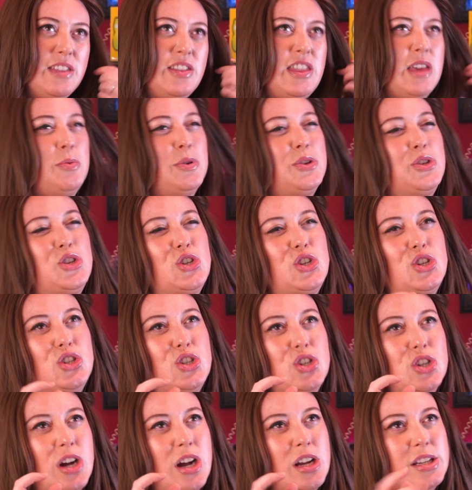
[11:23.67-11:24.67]
they were
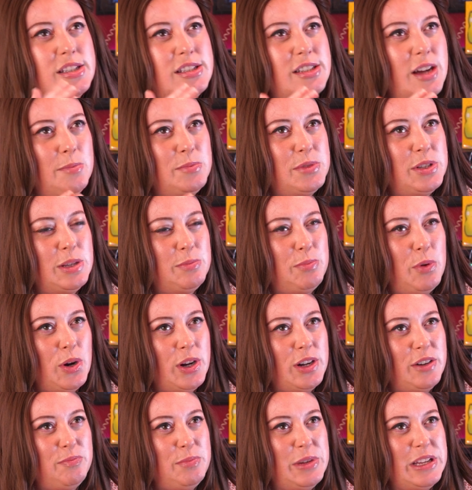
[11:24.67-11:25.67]
just up to the
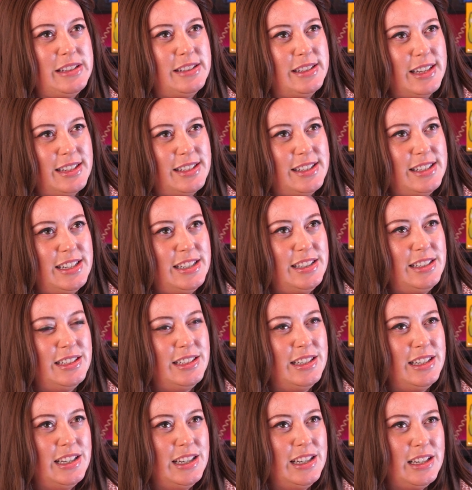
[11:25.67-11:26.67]
point of being dissonant,
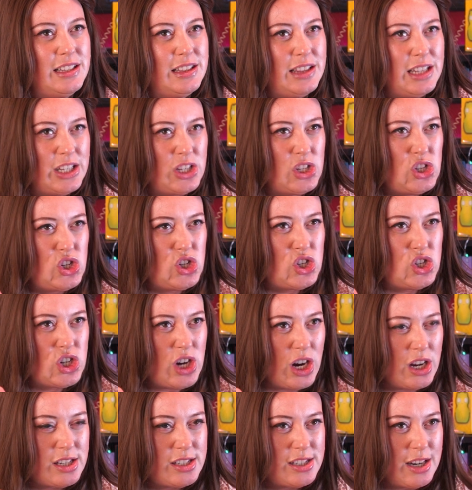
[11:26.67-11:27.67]
like
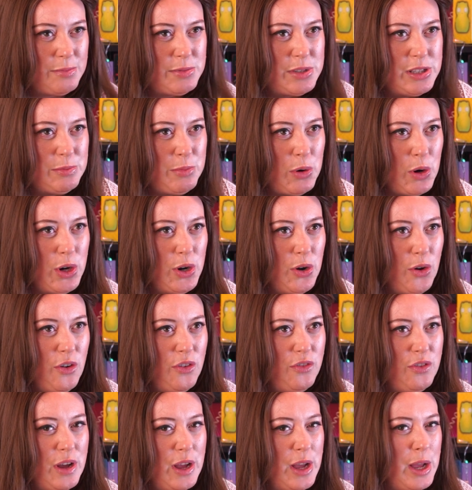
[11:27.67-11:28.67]
just up to the point
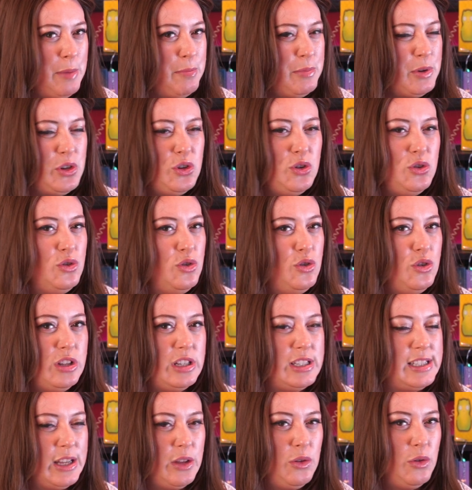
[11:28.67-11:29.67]
of, but you knew
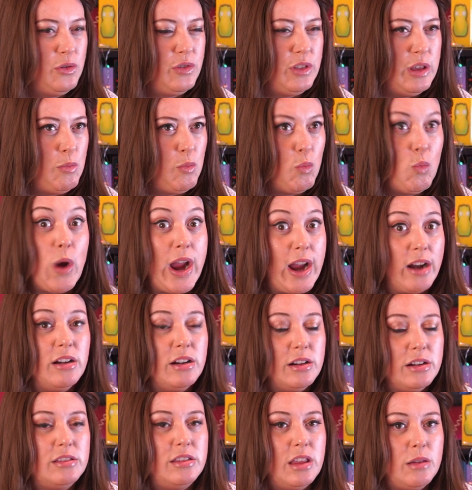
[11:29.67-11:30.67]
they
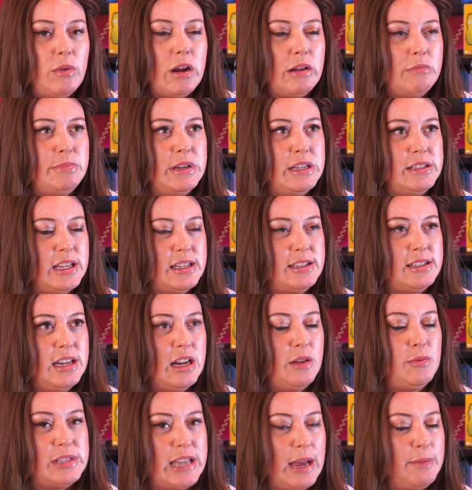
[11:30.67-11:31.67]
weren't being
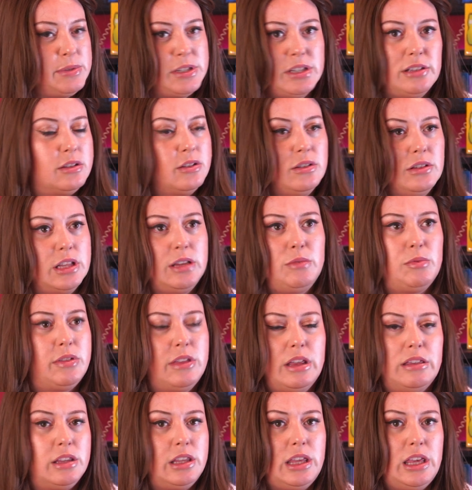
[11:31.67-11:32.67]
dissonant. It was absolutely
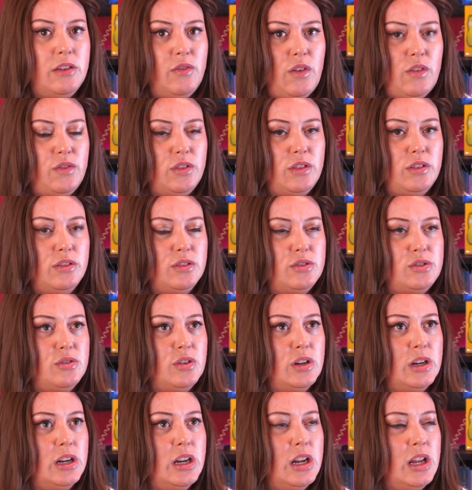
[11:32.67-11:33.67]
within the key of everything they're
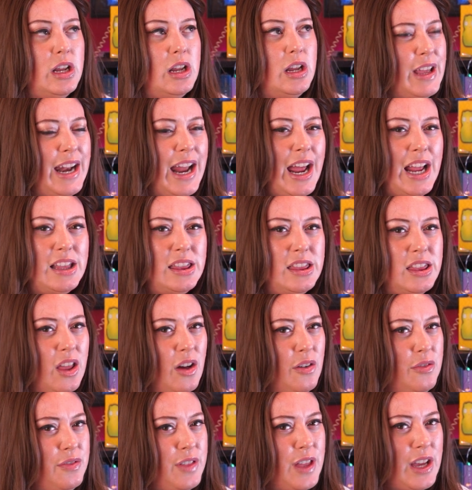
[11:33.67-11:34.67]
doing, and I
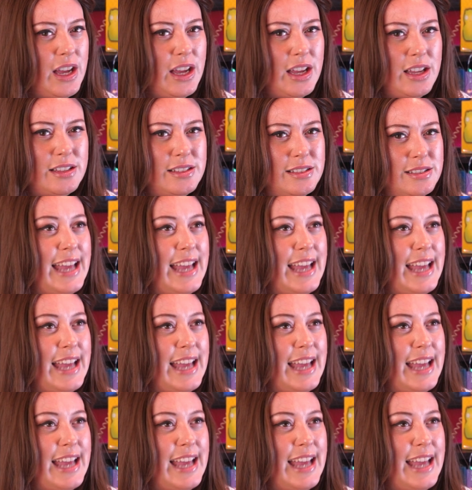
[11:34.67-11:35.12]
love that.